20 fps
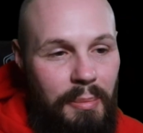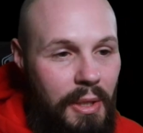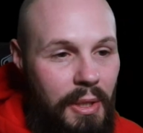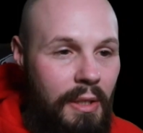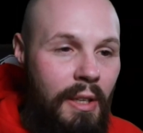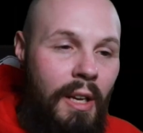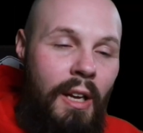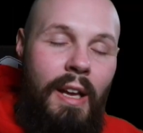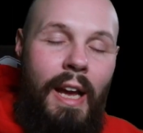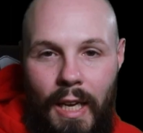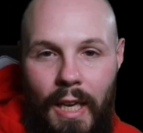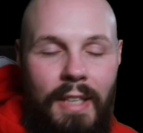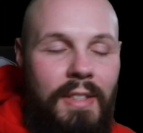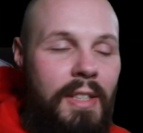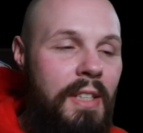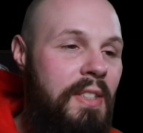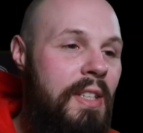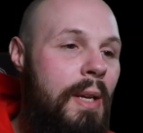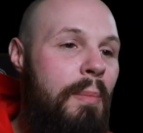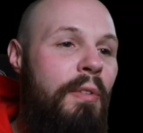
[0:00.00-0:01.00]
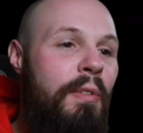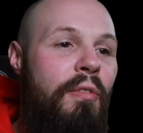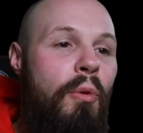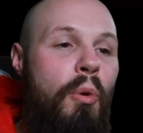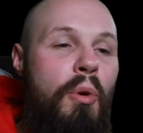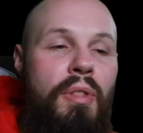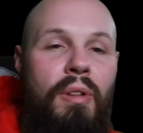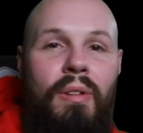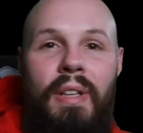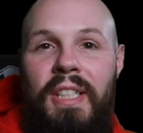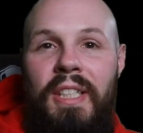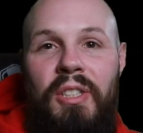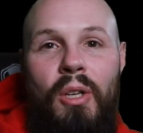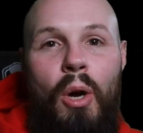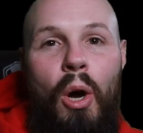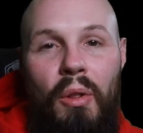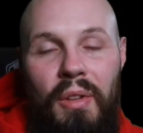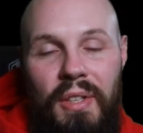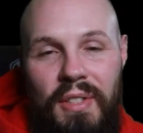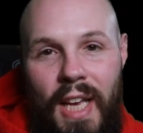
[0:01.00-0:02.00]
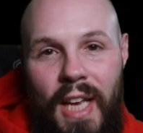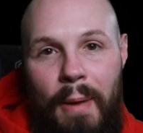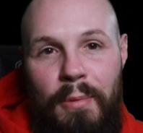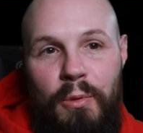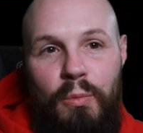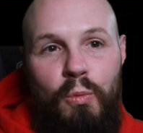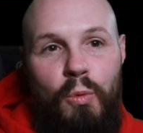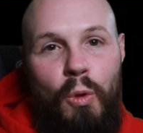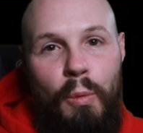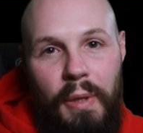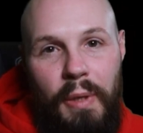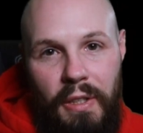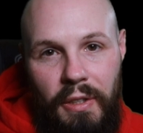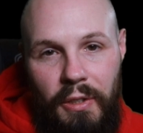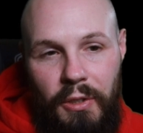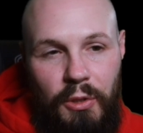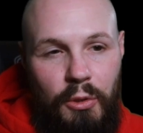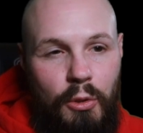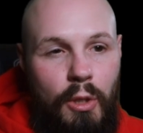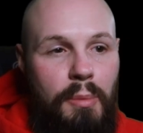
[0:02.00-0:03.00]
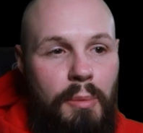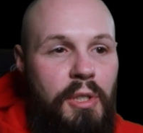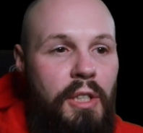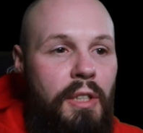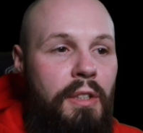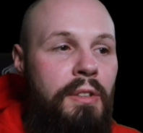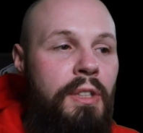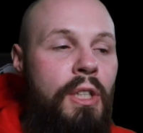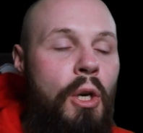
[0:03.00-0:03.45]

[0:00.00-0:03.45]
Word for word: But as I said before, the links to all these apps will be in the description.